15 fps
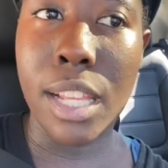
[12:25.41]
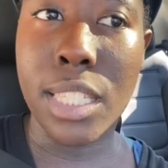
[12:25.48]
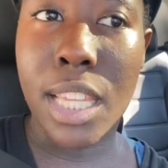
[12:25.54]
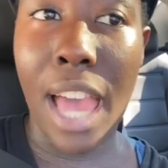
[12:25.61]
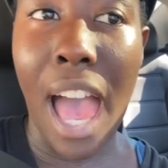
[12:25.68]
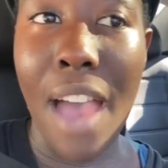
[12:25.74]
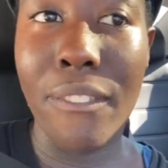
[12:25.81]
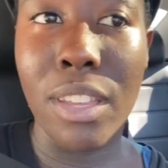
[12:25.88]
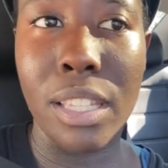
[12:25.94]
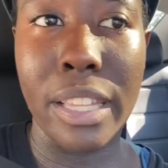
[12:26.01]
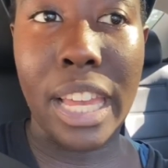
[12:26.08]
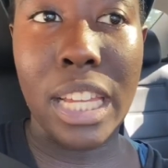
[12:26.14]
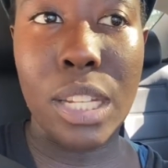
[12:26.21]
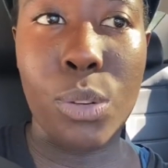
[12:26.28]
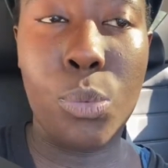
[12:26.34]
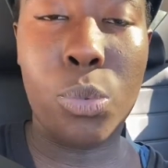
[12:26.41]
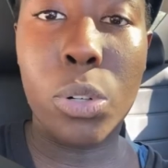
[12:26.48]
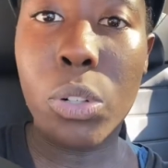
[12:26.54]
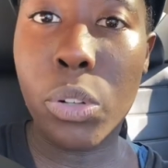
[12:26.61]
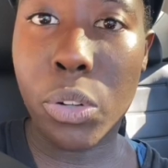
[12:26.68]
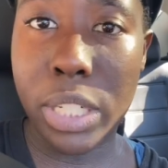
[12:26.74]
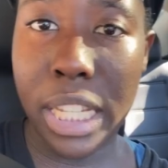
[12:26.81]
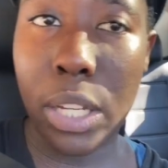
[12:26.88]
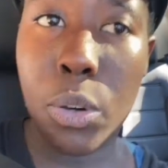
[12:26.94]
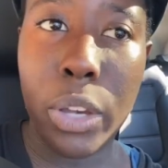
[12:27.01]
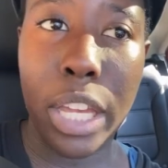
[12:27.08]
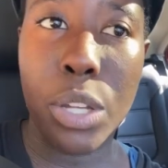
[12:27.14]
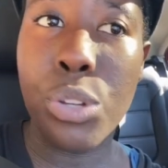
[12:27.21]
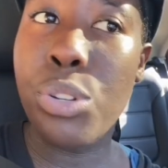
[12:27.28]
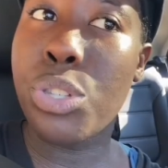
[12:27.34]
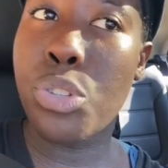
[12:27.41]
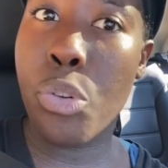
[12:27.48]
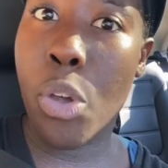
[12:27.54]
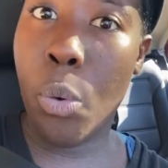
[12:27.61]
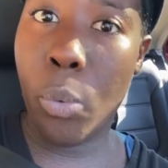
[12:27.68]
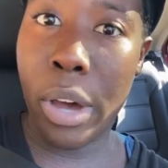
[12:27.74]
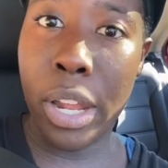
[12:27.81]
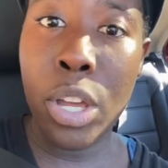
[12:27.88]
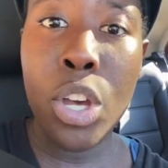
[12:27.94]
to having like roles, like, okay, who's doing what,